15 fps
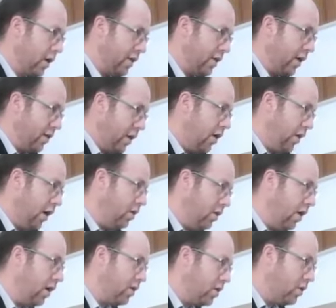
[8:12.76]

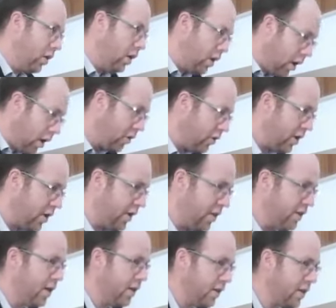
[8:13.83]
Agree.
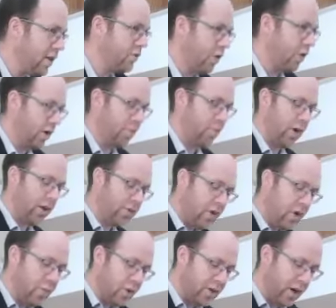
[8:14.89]
That's our starting point. Our
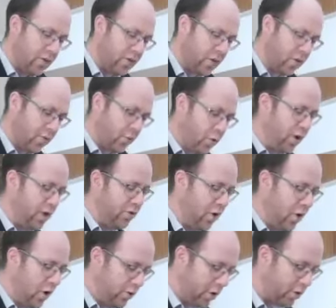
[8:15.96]
starting point here is that the food
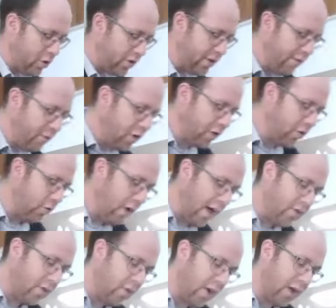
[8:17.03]
is not cooked. Have a look at the
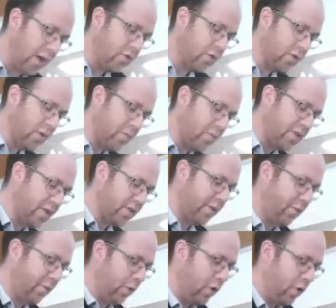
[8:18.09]
Ran in source number
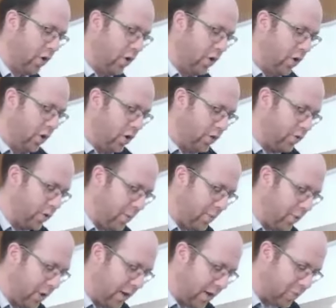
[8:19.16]
64,
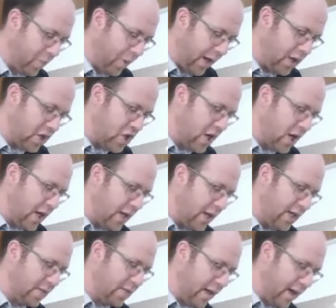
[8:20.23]
top of the next page.
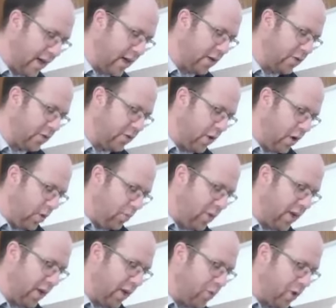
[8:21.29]
He says,
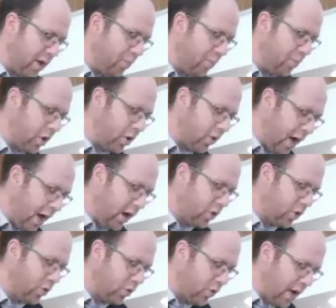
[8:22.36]
Midamrinan
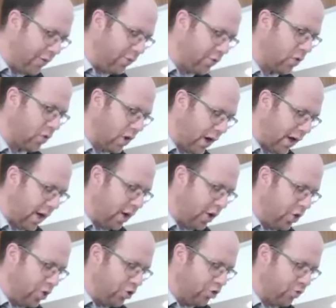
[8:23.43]
biyara akura
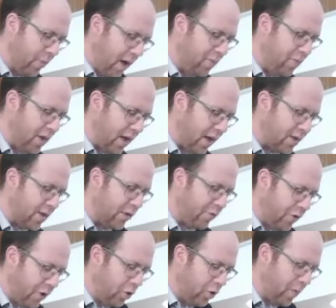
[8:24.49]
v'tucha shma mina
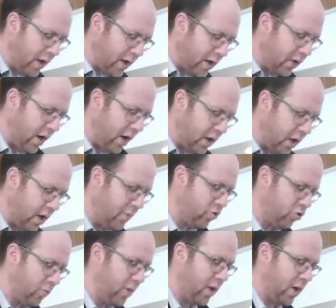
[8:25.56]
dafilu bakira ika
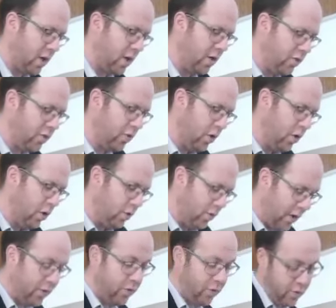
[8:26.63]
mishum egis.
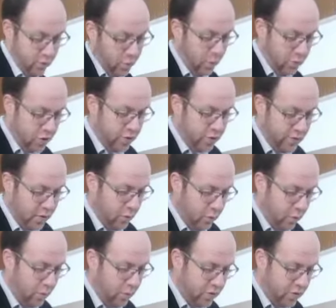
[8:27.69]
Right, it's what
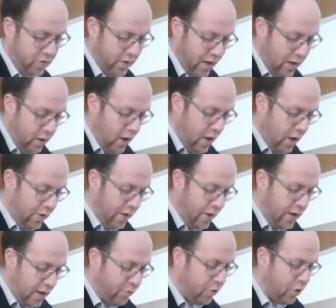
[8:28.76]
we just said,
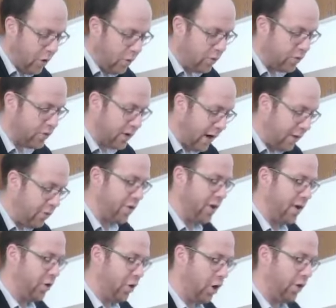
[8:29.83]
that even though it's
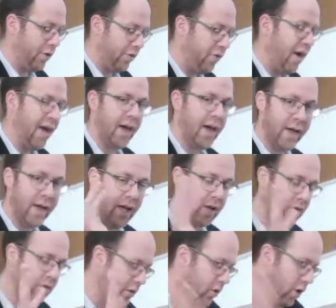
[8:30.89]
currently not on the fire,
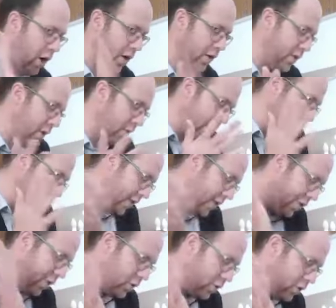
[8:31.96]
again, it's still hot, otherwise there's
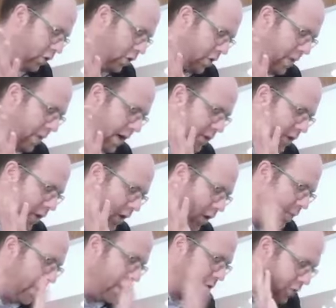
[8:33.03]
nothing to talk about,
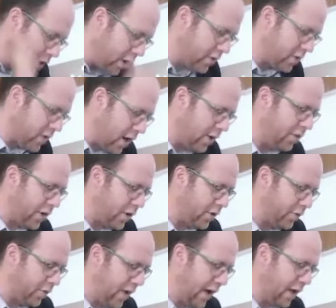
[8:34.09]
but it's not currently
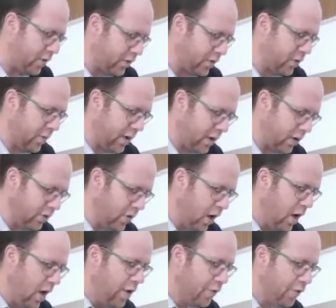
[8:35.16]
on the fire, it's still megis.
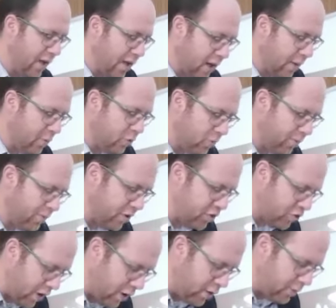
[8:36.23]
The ika mishum
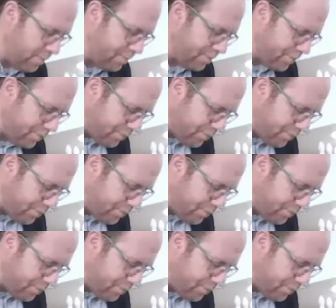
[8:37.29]
vashel,